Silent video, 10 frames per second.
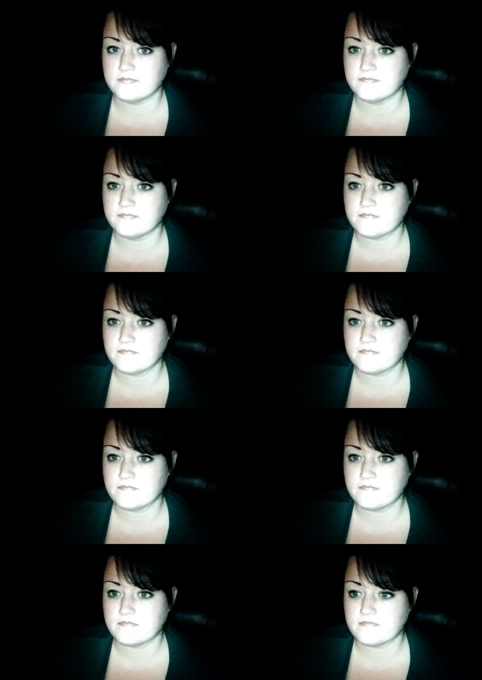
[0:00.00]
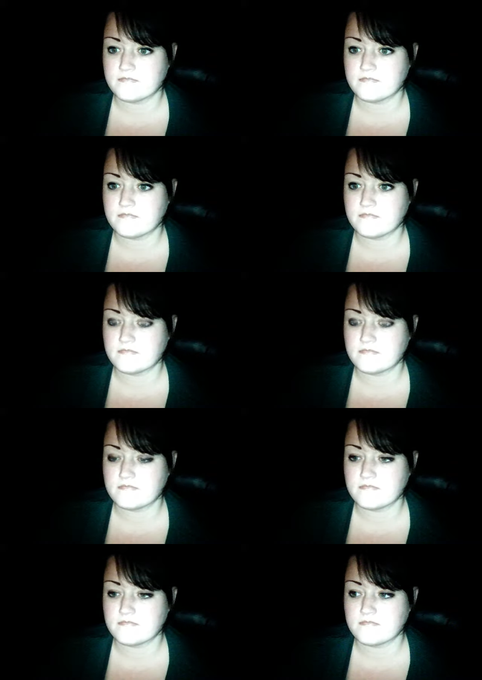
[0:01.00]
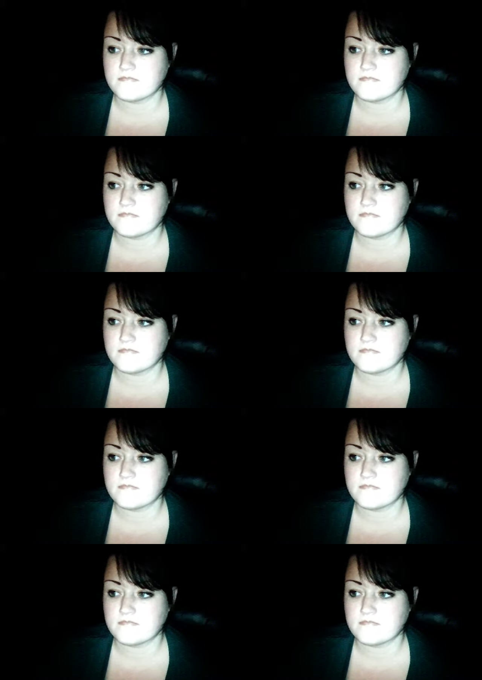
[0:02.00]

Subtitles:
Nothing is said.